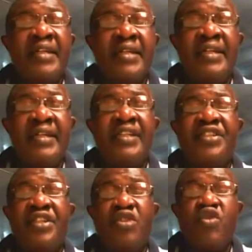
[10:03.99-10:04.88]
this
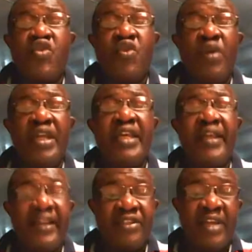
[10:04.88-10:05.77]
thing truly
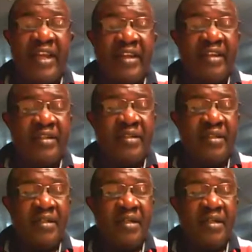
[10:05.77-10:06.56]
is like that.